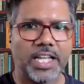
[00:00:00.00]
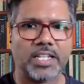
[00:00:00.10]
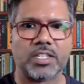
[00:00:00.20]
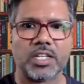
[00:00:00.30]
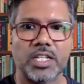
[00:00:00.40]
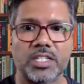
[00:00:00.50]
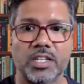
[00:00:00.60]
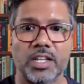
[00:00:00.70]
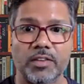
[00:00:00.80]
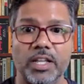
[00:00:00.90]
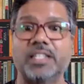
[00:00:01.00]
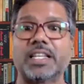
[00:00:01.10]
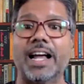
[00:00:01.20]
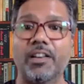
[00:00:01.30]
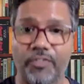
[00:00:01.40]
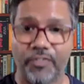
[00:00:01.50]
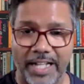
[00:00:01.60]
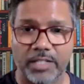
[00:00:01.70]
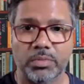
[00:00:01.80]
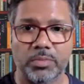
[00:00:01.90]
it's it's it's
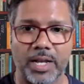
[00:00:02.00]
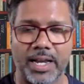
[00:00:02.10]
unfathomable.